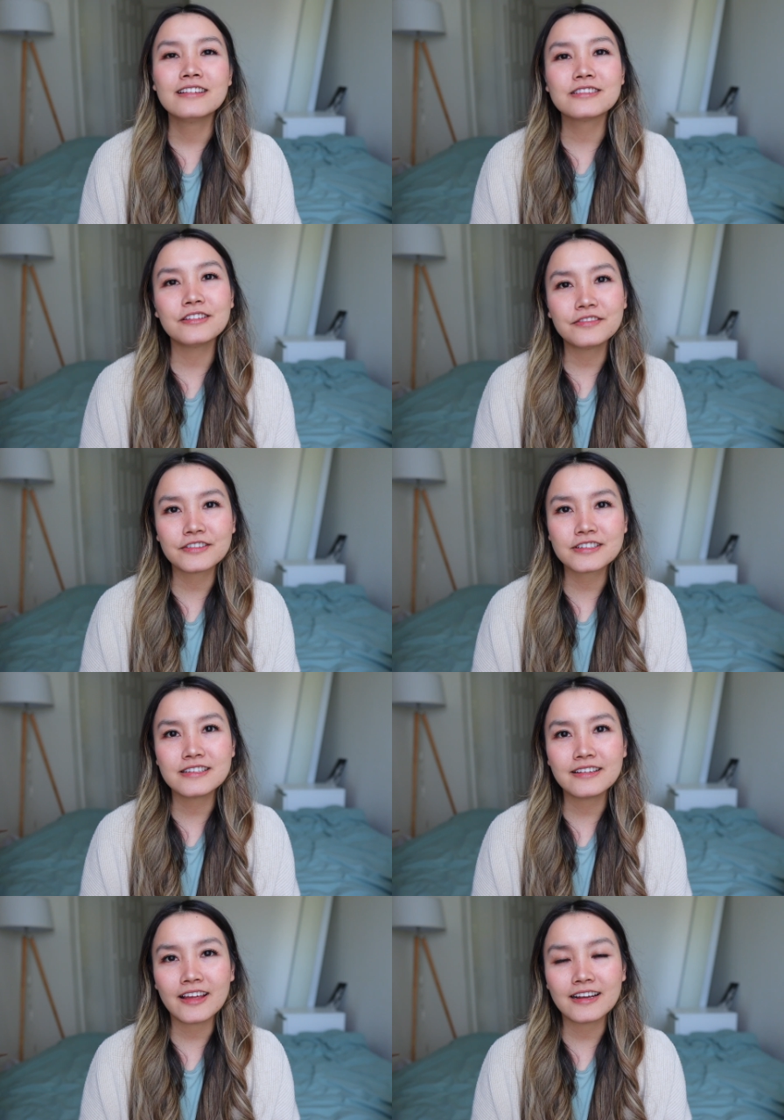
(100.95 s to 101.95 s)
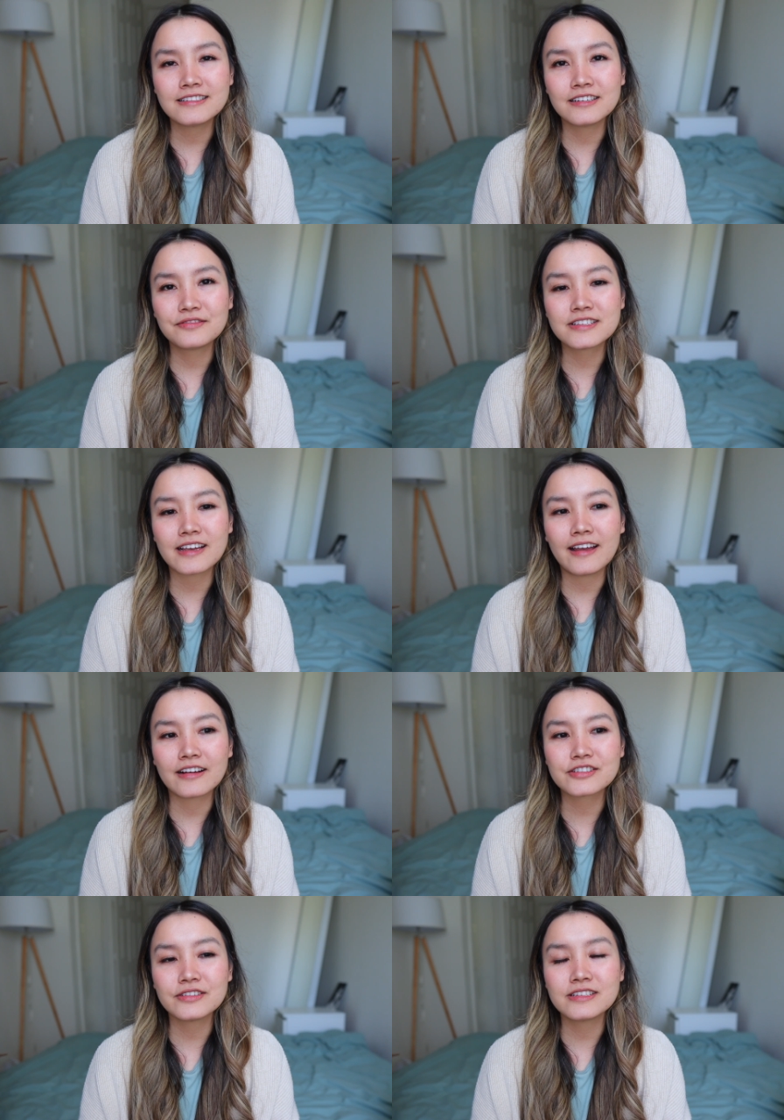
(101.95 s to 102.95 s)
So the first thing that I did was I
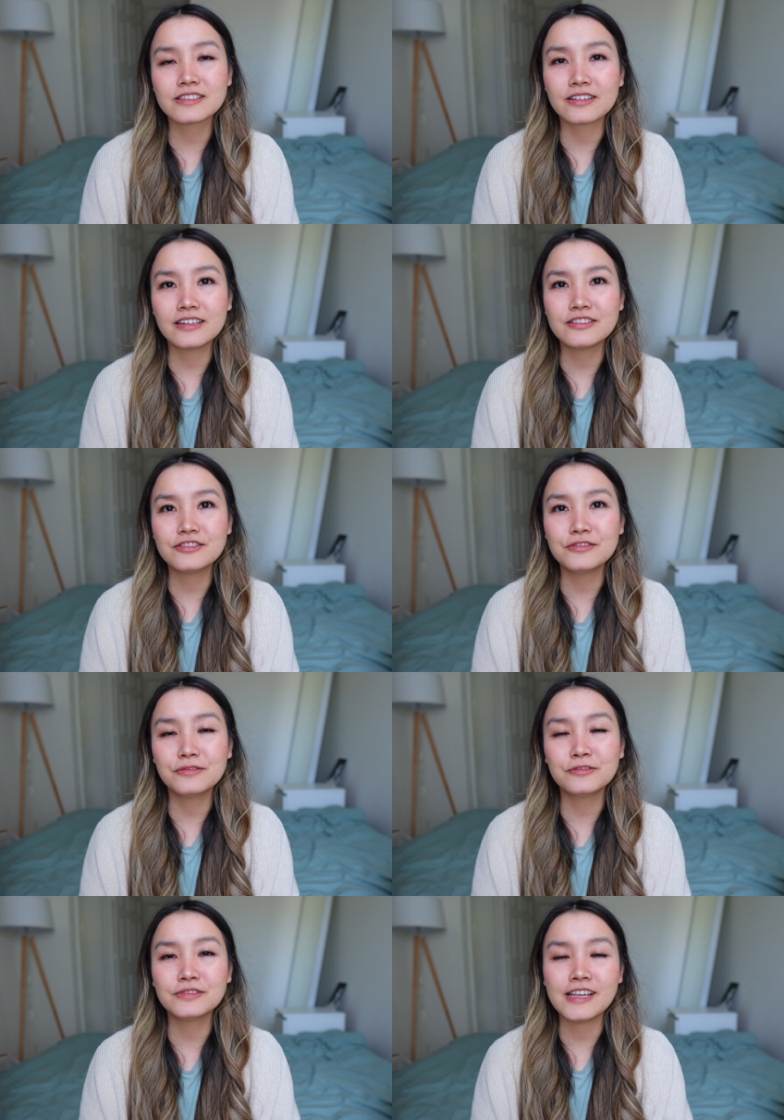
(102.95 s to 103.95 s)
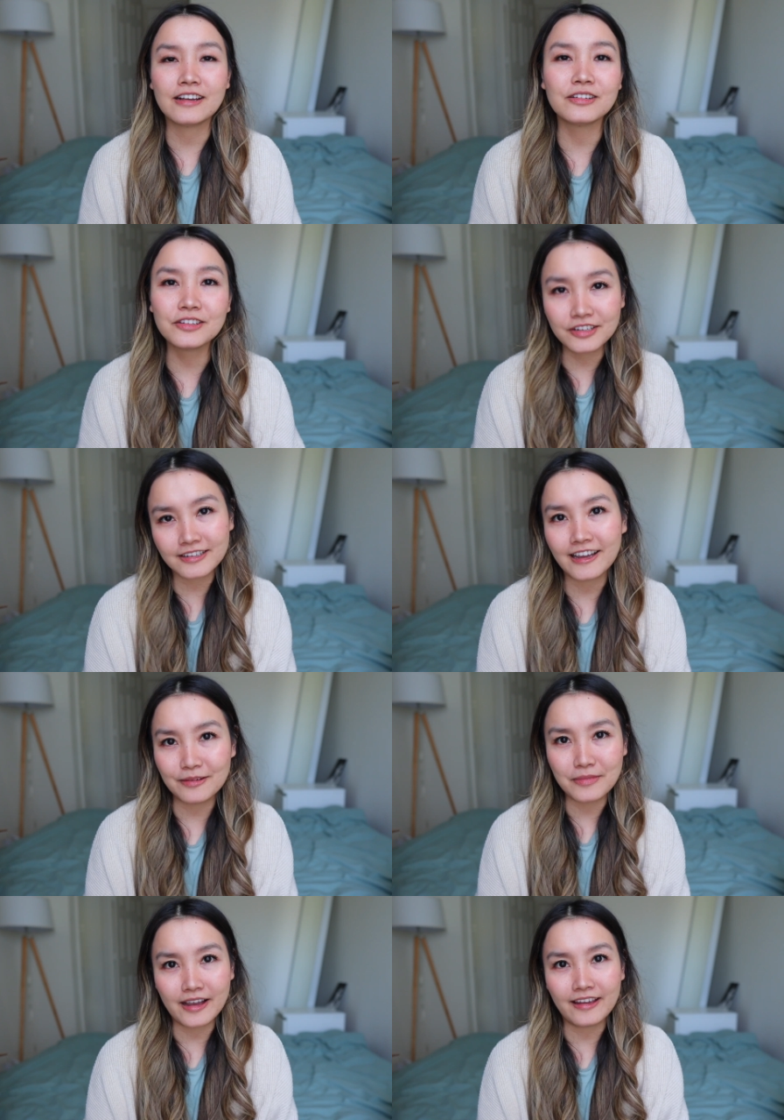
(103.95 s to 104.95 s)
actually started to take a look
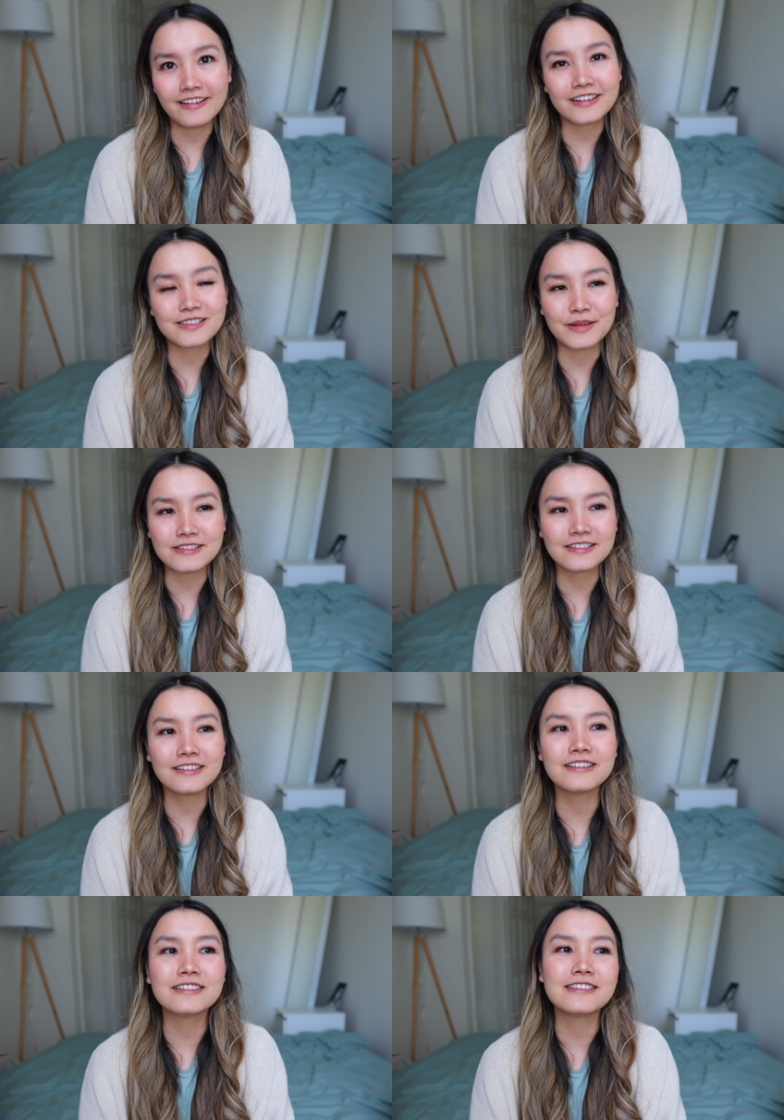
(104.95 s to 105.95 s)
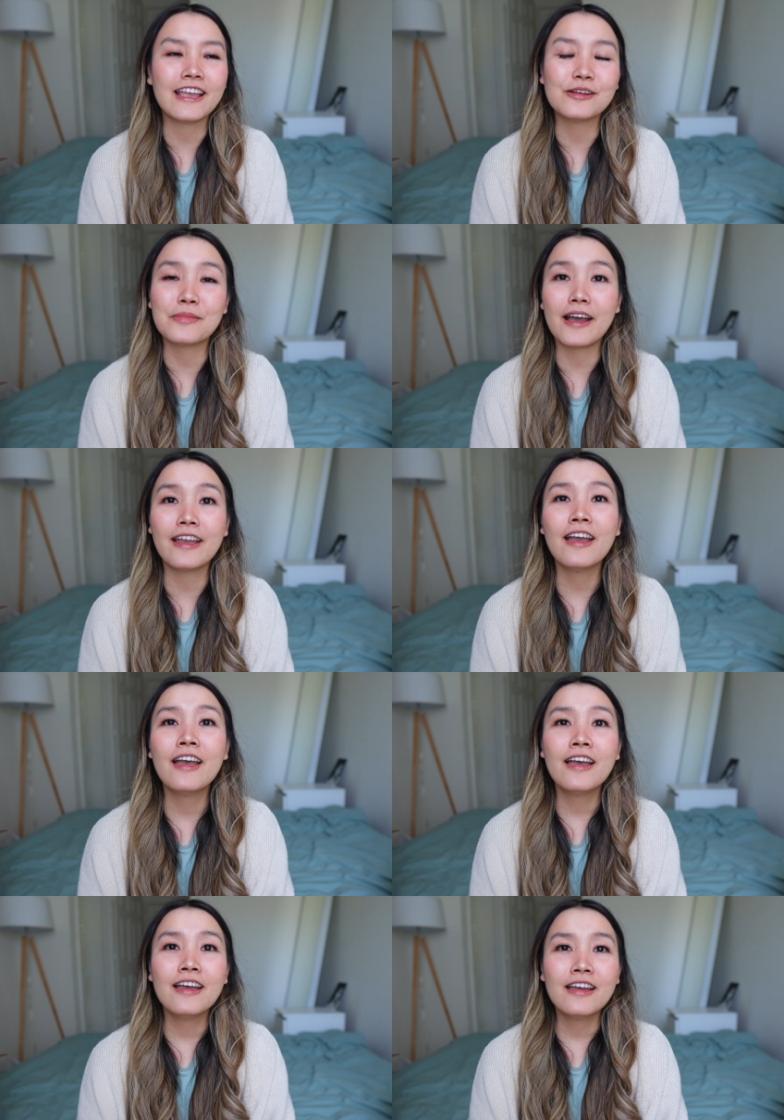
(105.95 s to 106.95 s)
at my expenses and my
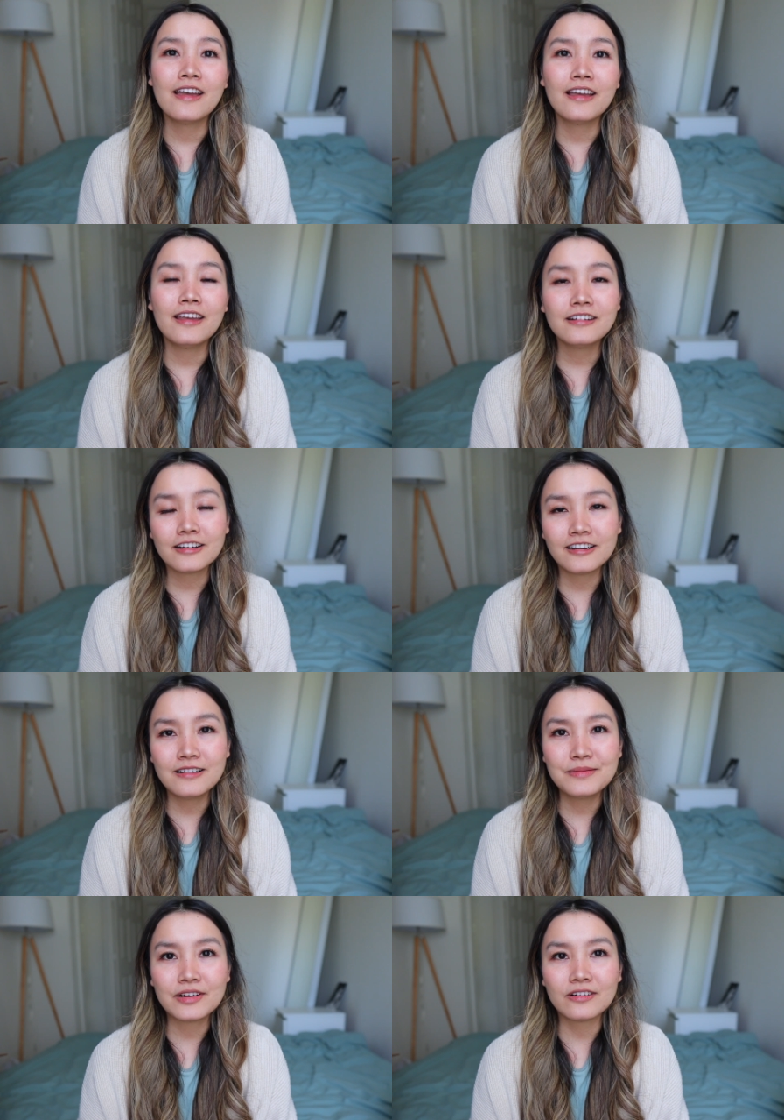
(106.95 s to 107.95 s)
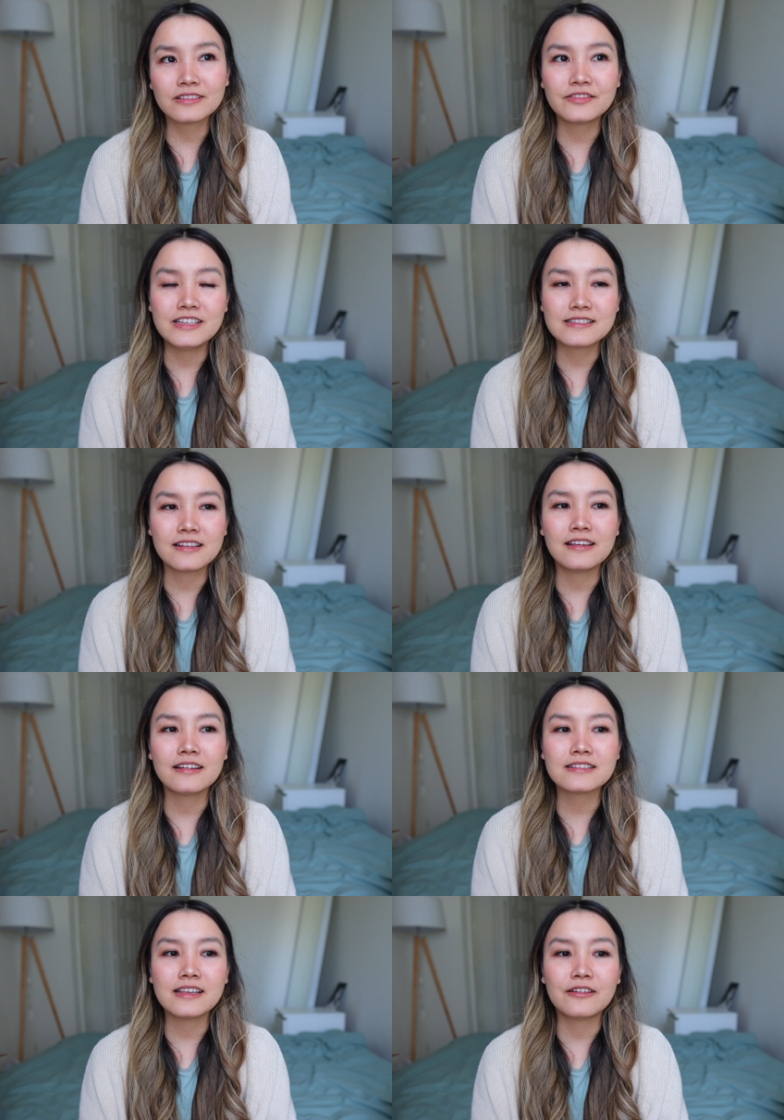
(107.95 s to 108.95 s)
income and all of these
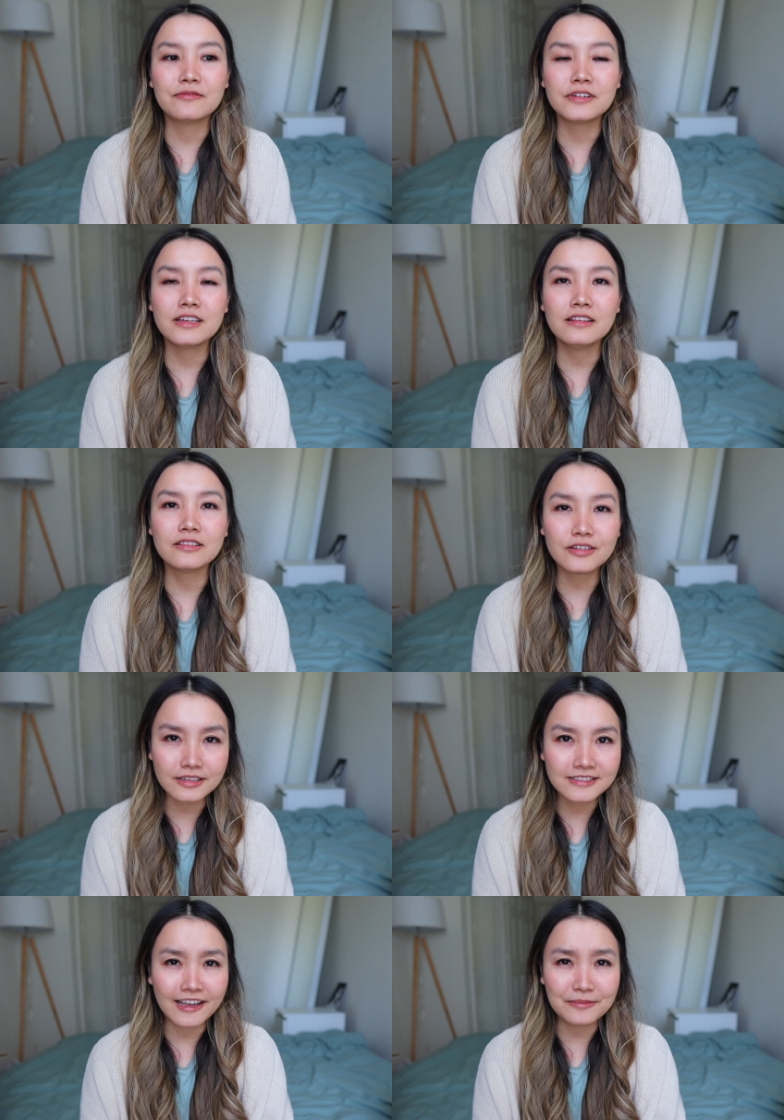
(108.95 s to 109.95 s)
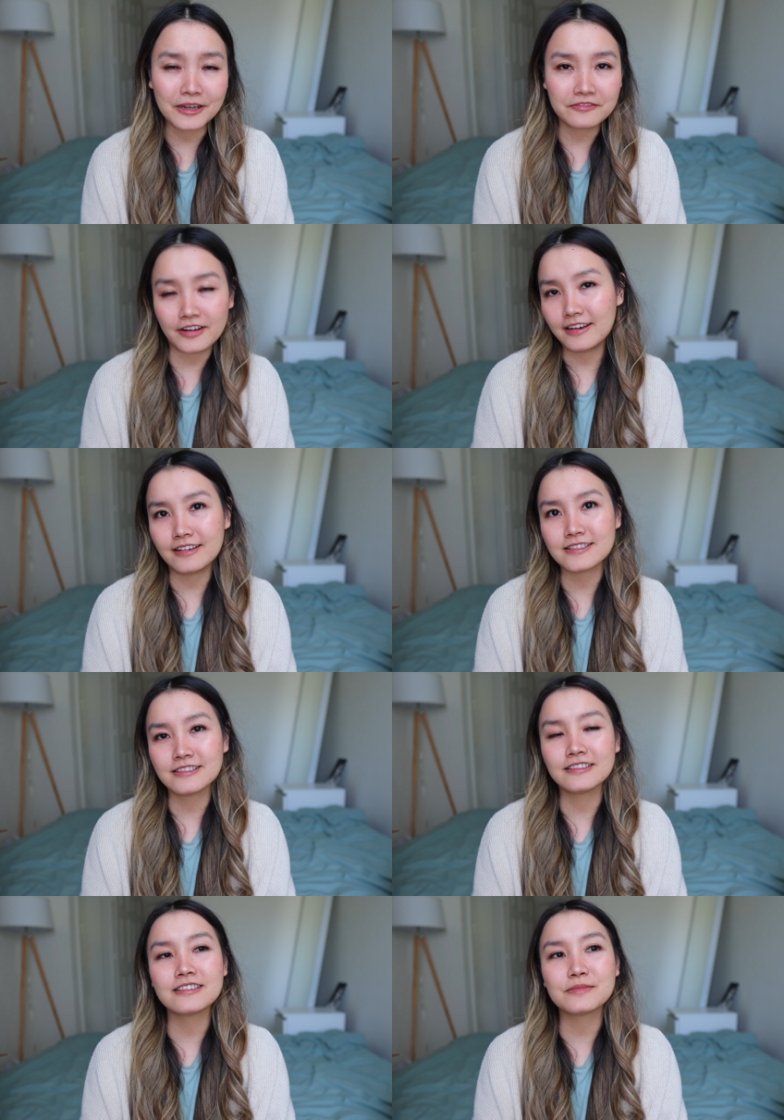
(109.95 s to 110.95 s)
things, and really looked at my
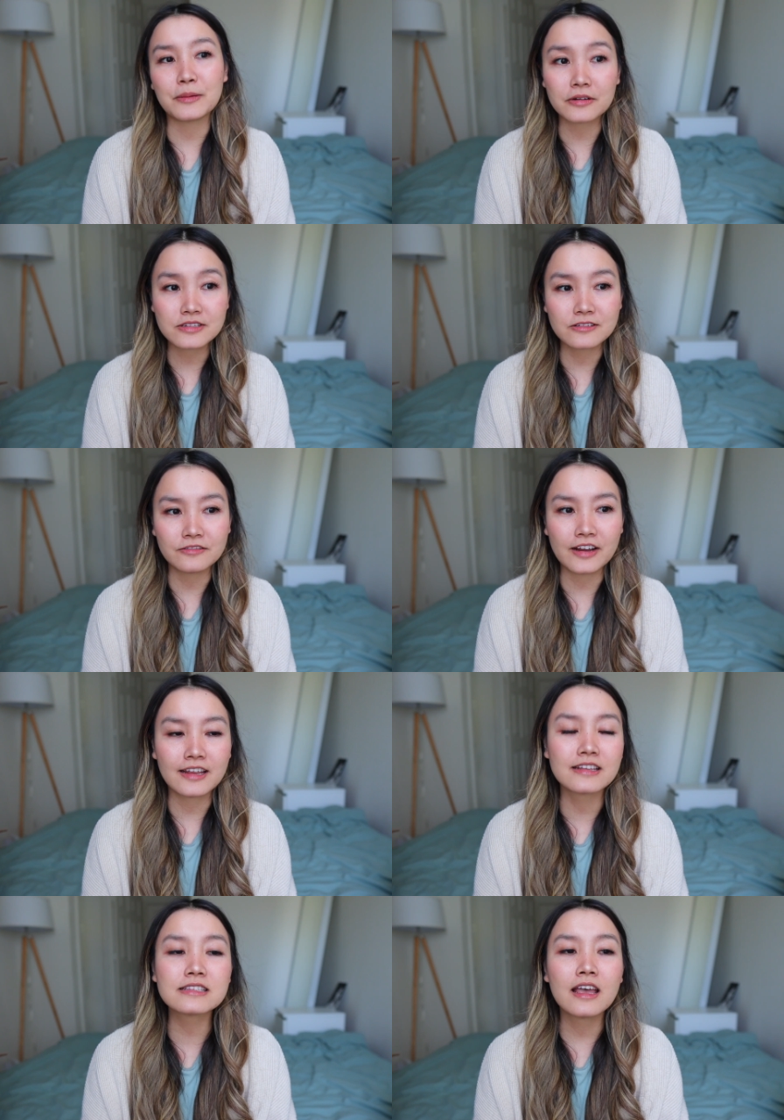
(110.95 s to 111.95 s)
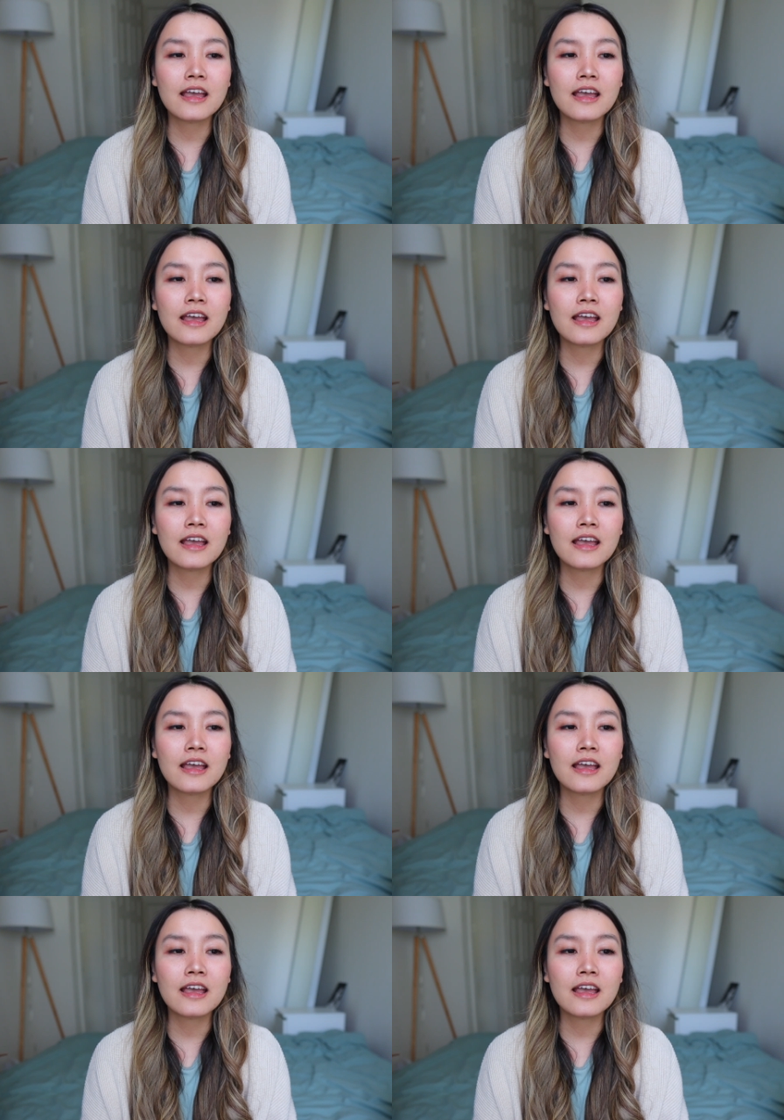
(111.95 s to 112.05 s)
finances, my personal finance.